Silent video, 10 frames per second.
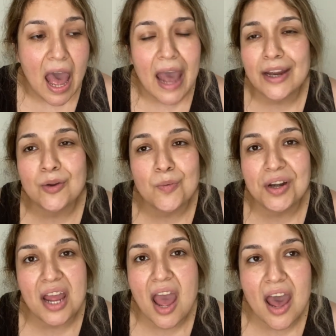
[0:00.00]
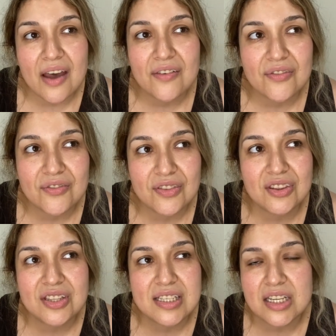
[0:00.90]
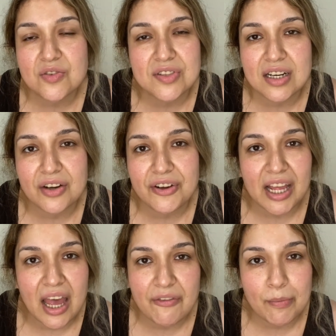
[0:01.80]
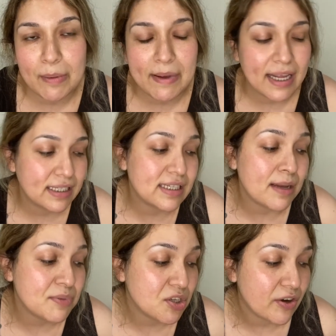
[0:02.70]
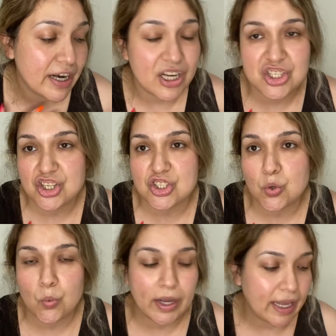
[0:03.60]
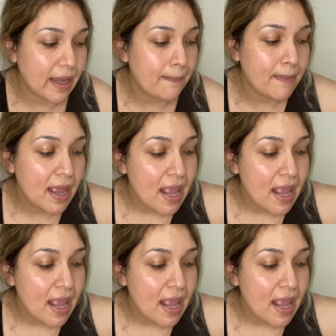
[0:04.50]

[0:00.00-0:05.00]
I don't want to have the singles that I already have in my palette. I'm sorry, it's just who I am.